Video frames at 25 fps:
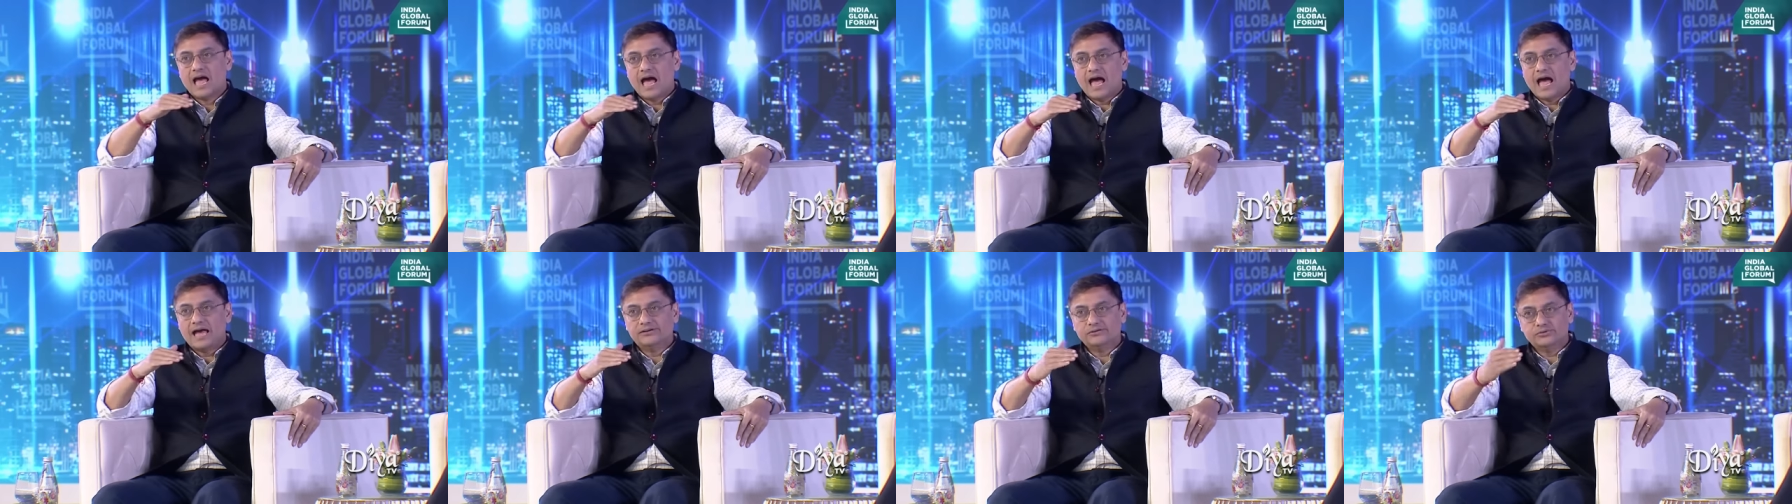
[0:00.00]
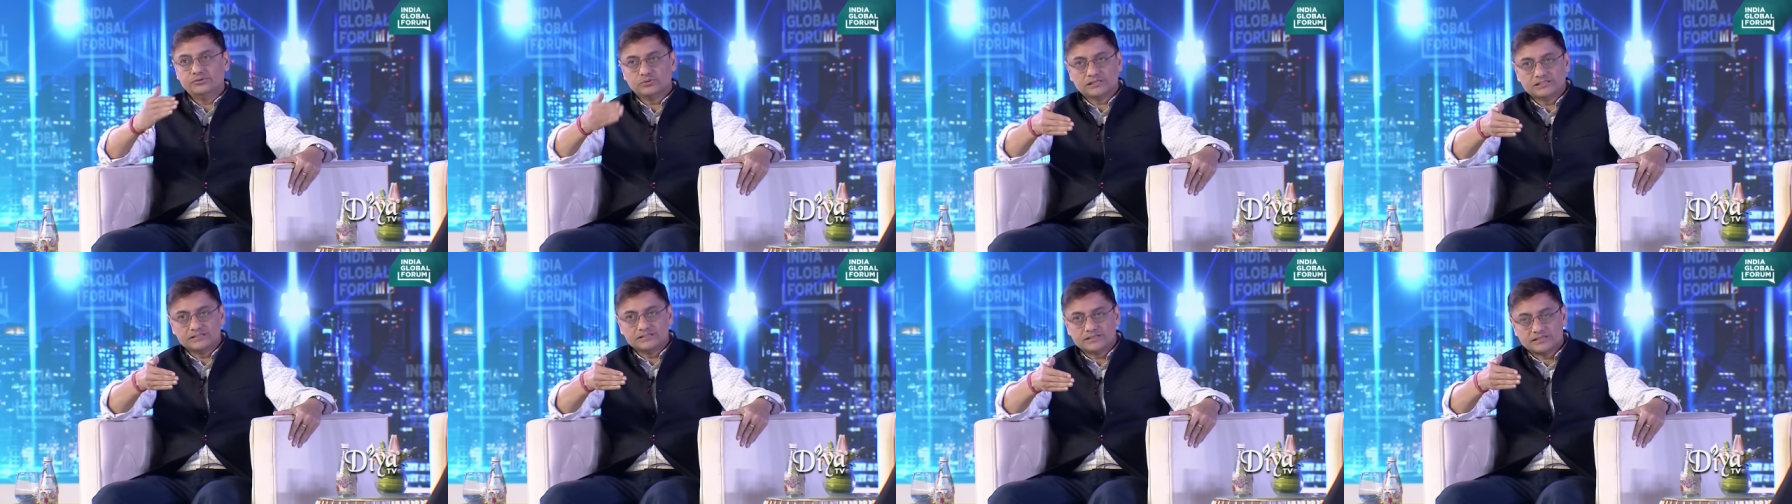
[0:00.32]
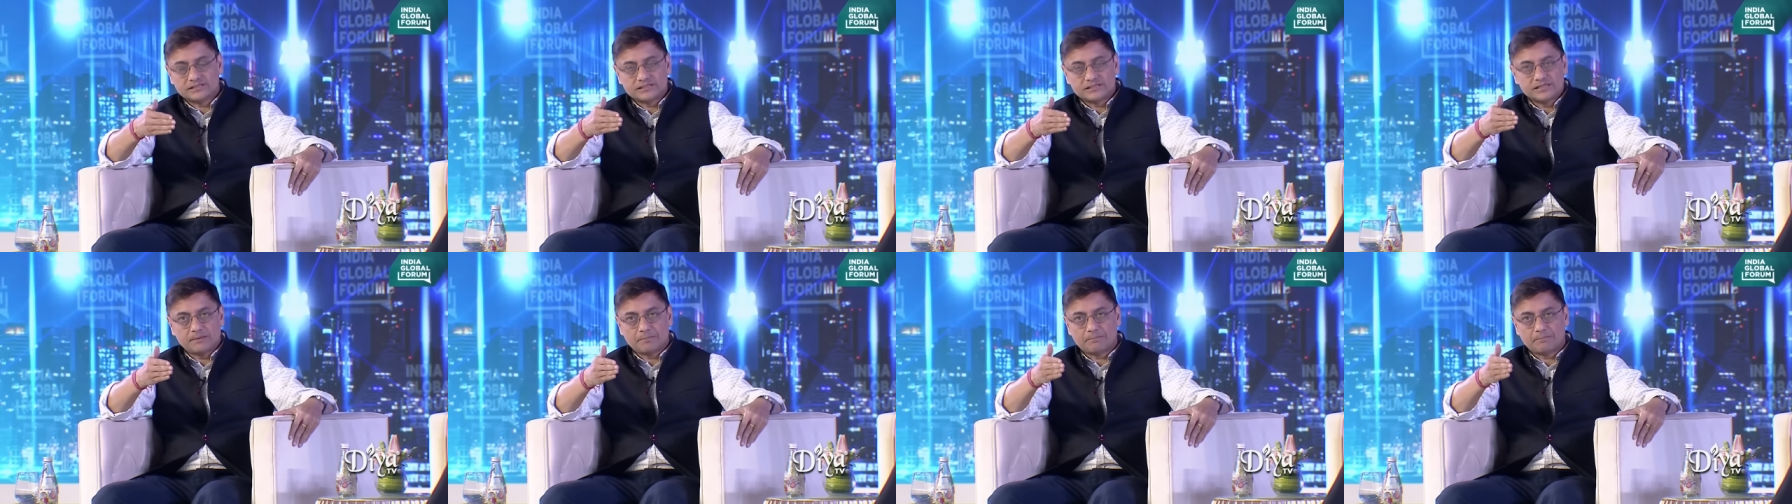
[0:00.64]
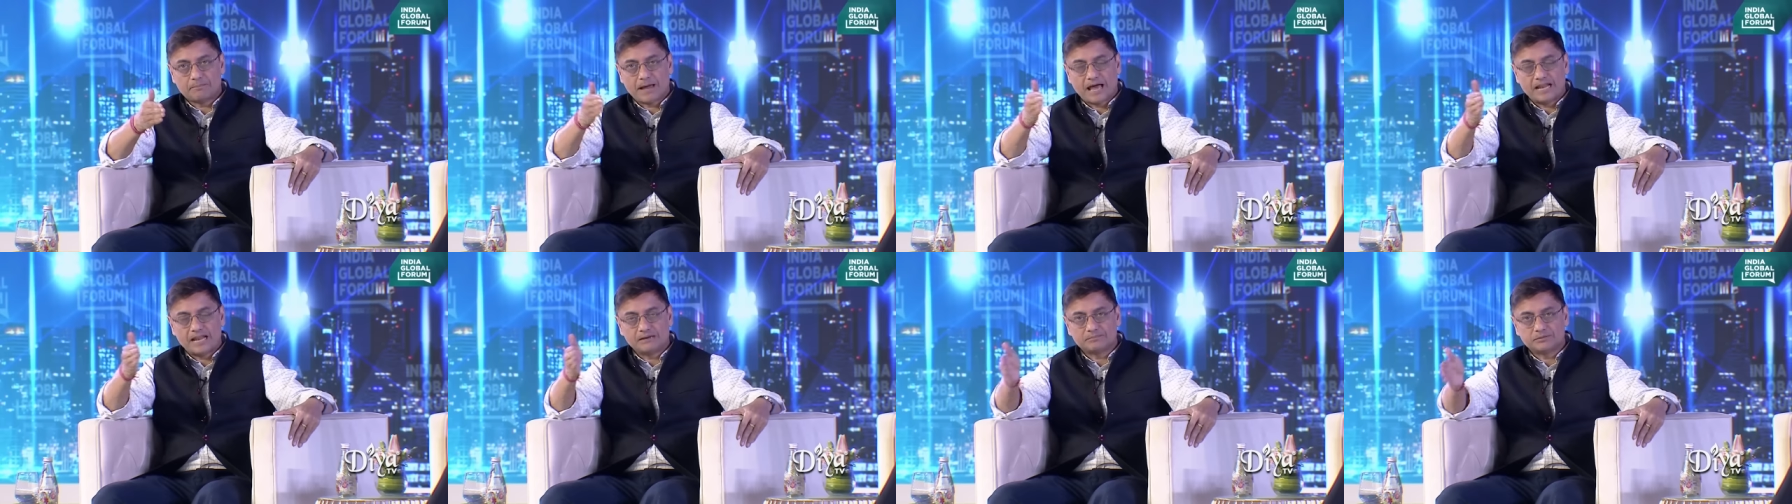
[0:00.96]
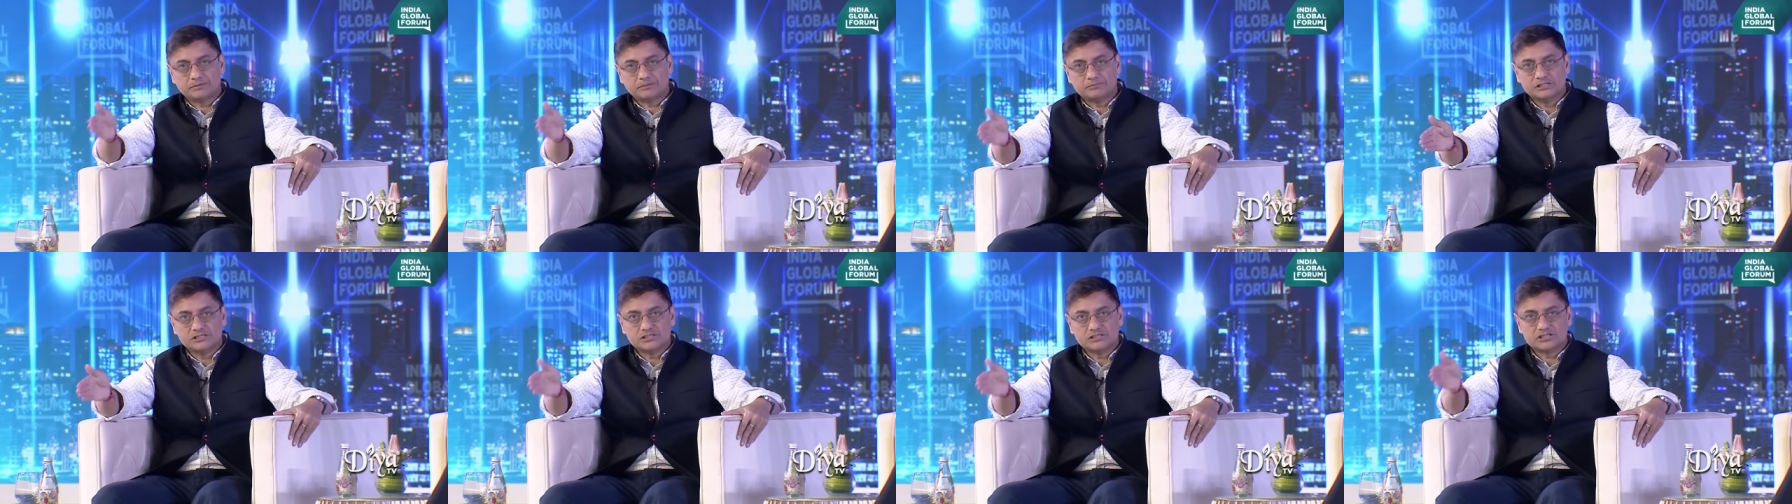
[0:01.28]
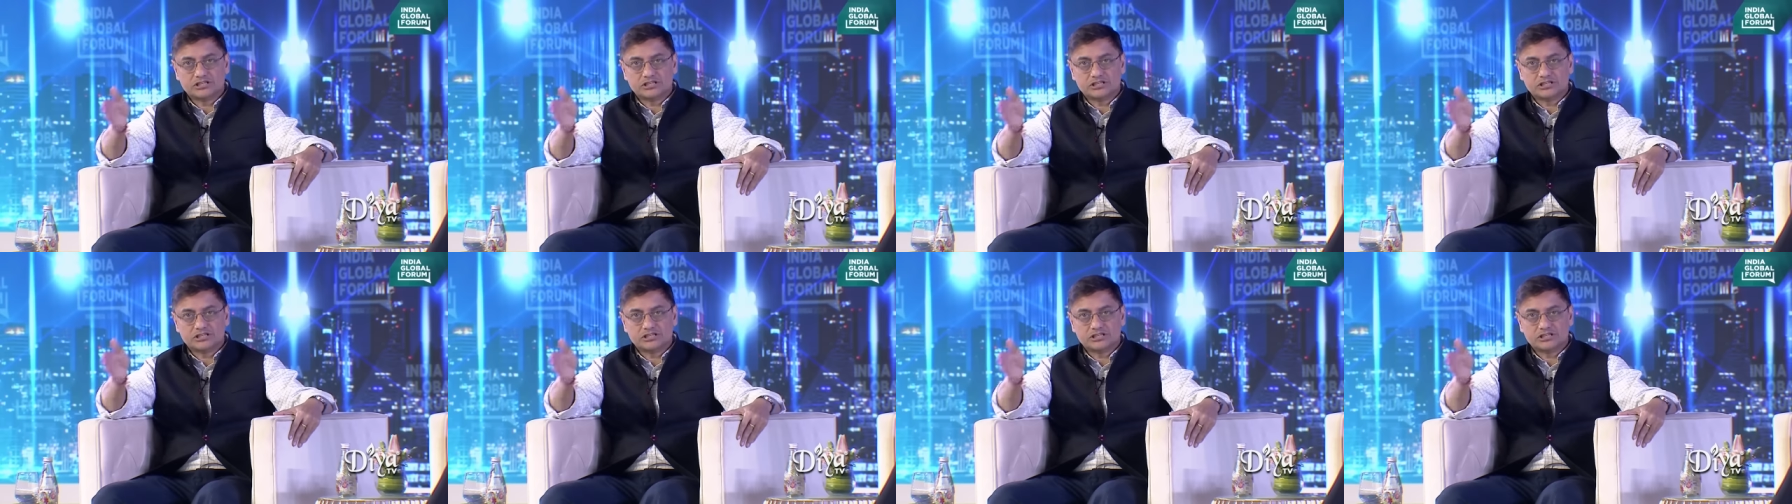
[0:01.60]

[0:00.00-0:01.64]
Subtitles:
And you can see a palpable